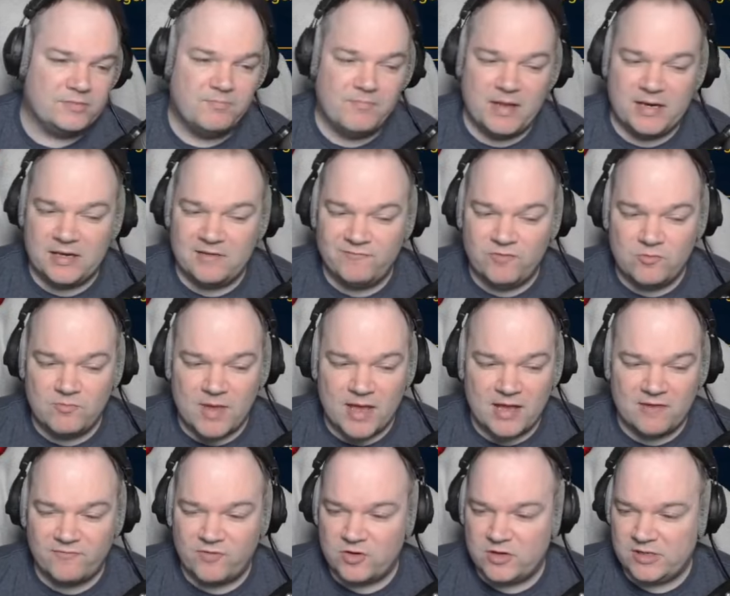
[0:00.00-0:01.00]
many of you may
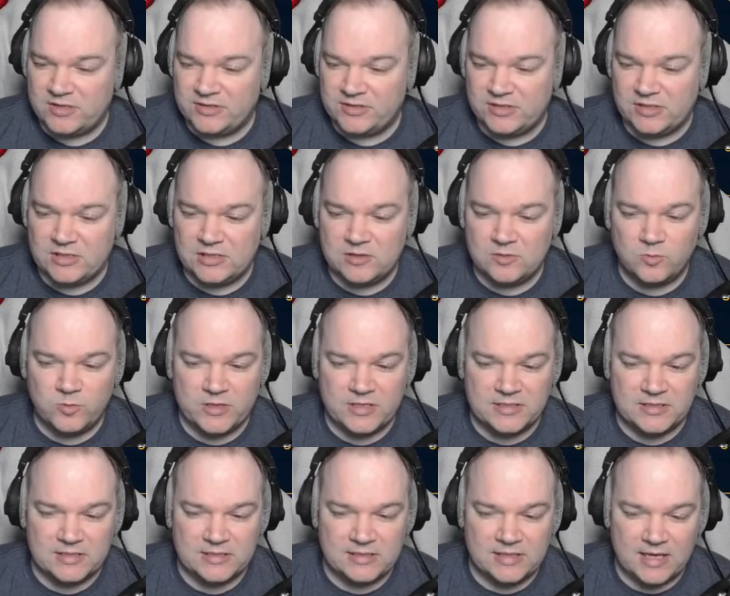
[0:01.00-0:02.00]
have already seen, we
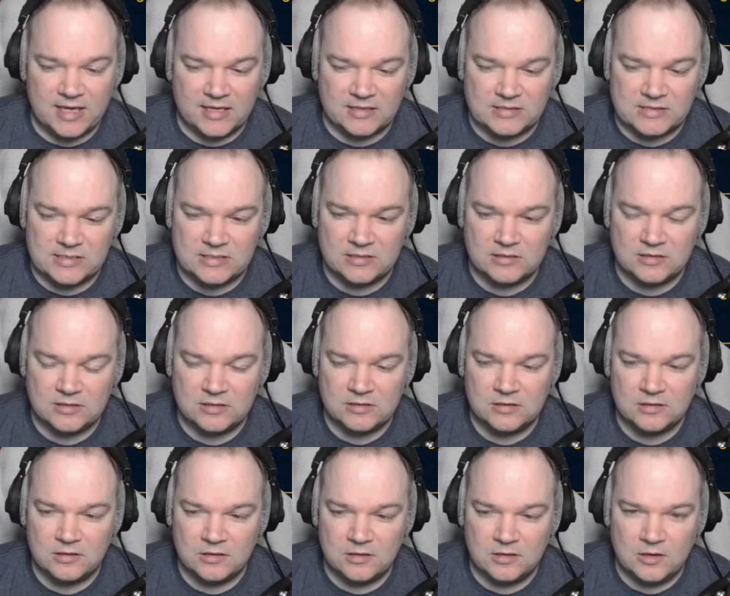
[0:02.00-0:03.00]
did get
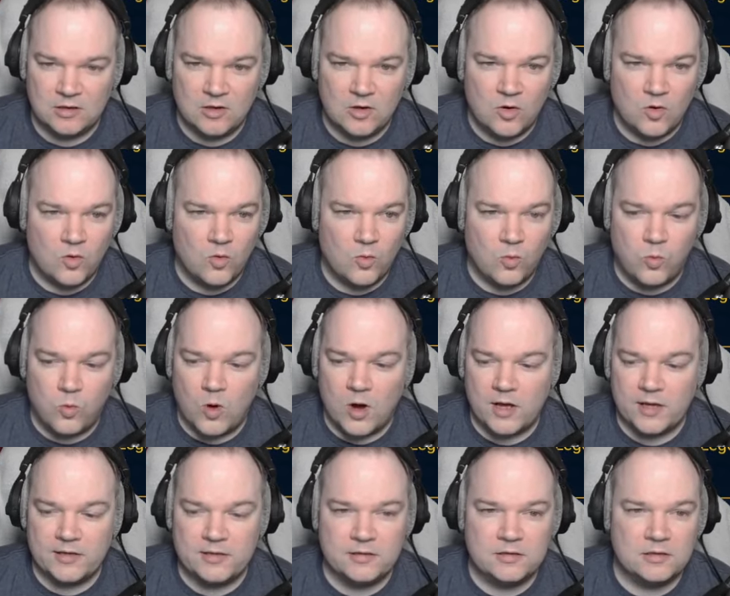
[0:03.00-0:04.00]

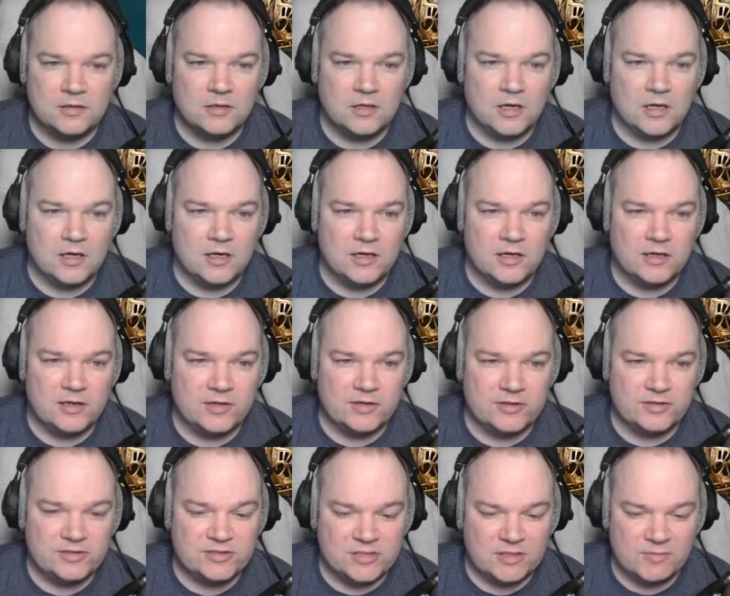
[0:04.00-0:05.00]
one uh,
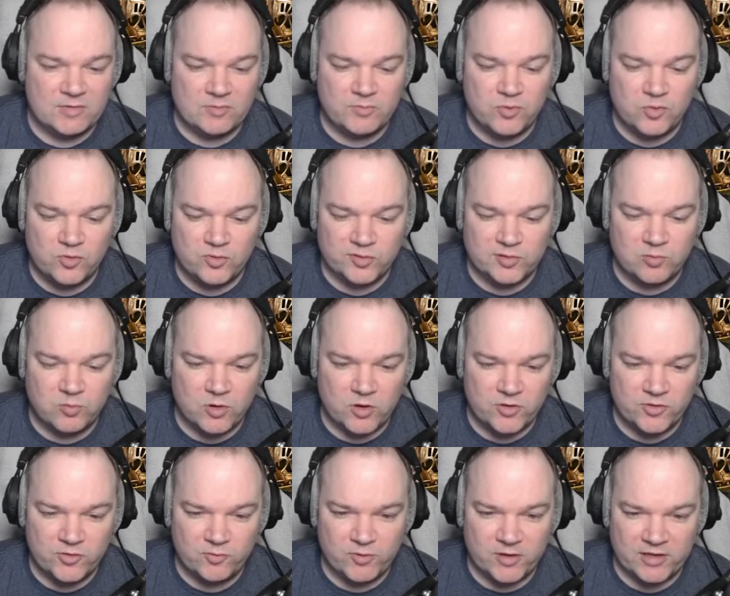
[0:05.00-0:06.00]
summon pool's
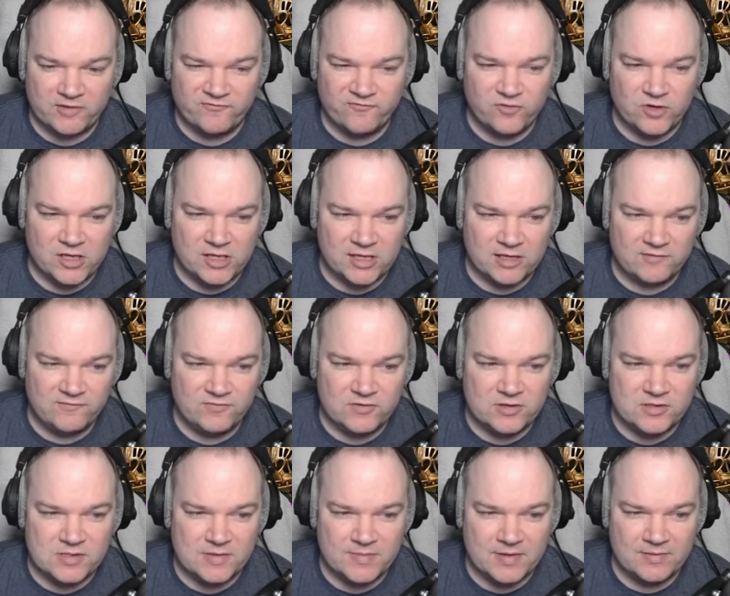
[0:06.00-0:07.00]
worth. We got a free
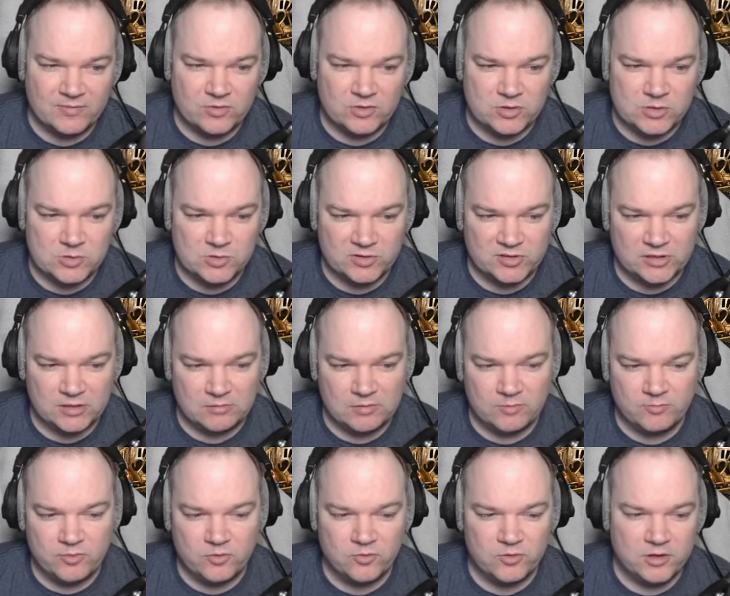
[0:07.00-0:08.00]
gift to be able to do a summon
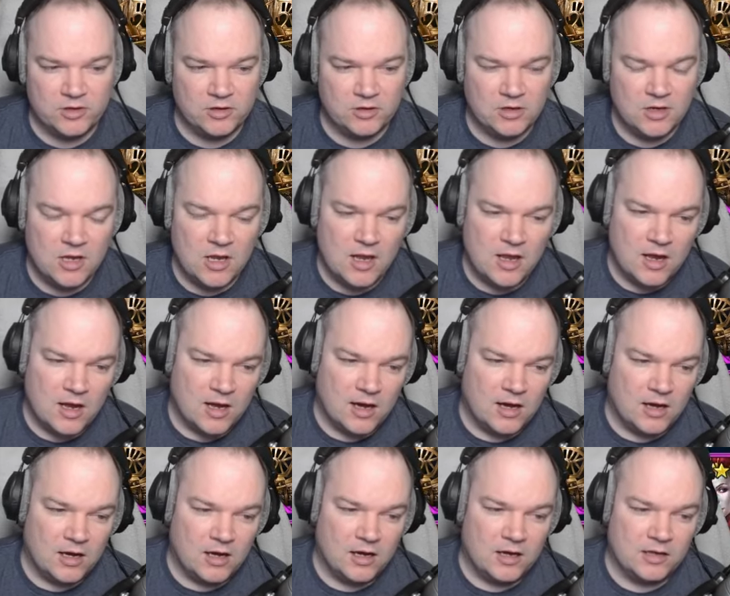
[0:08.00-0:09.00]
pool here.
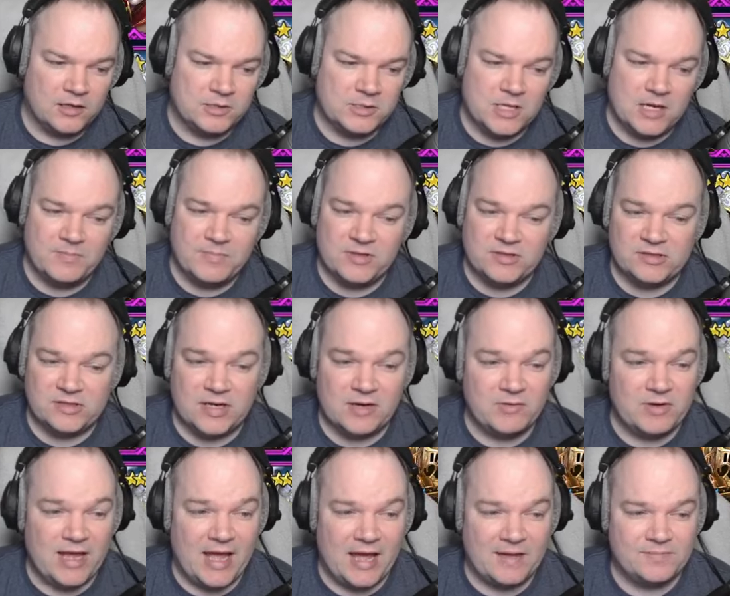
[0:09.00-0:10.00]
Uh, champions that I
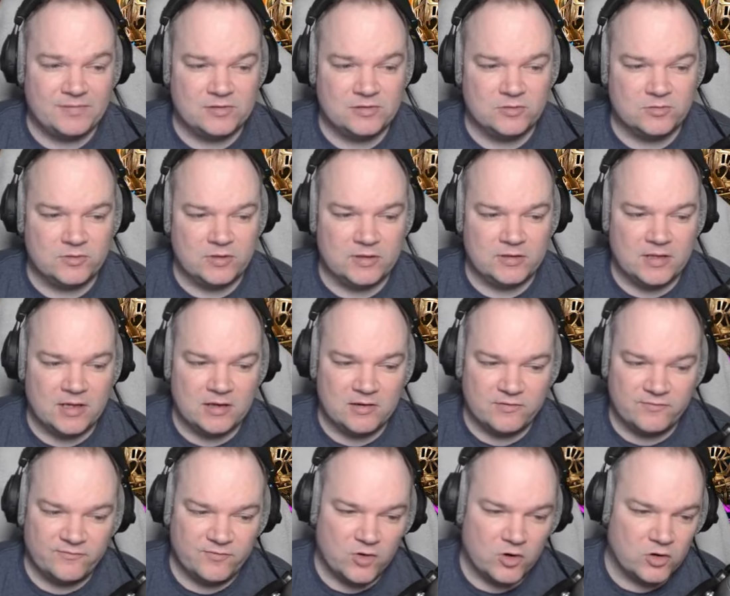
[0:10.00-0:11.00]
would absolutely
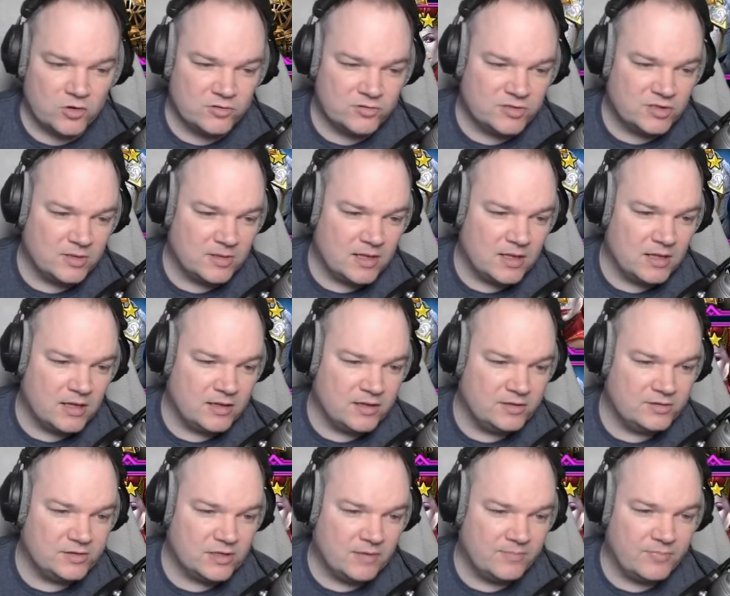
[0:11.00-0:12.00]
love. Ursula
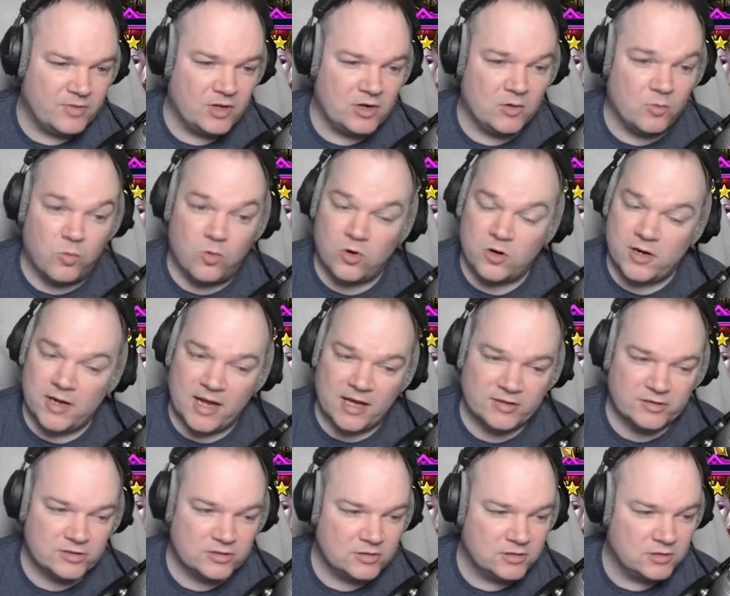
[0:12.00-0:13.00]
is up there.
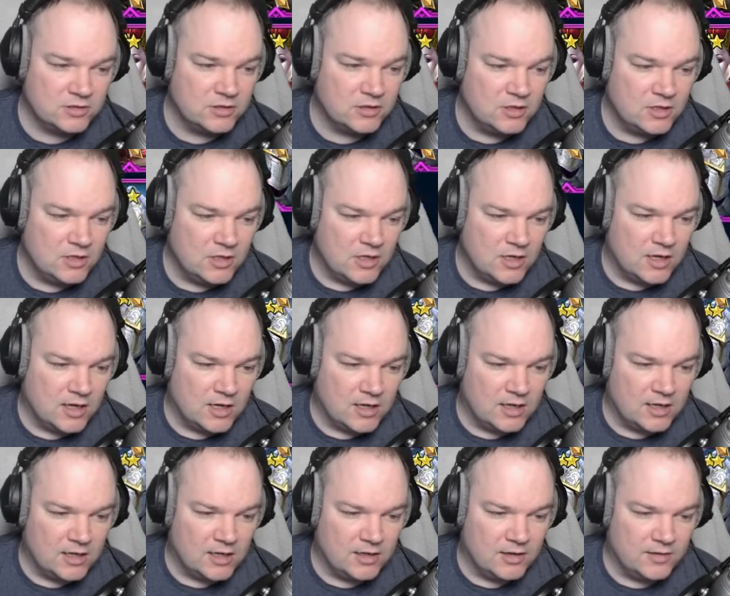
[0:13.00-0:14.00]
Warcaster.
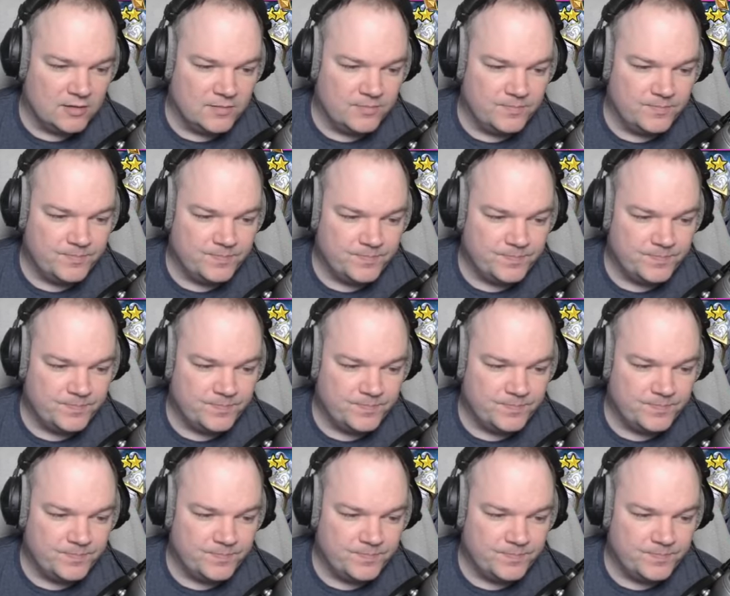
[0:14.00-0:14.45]
Um,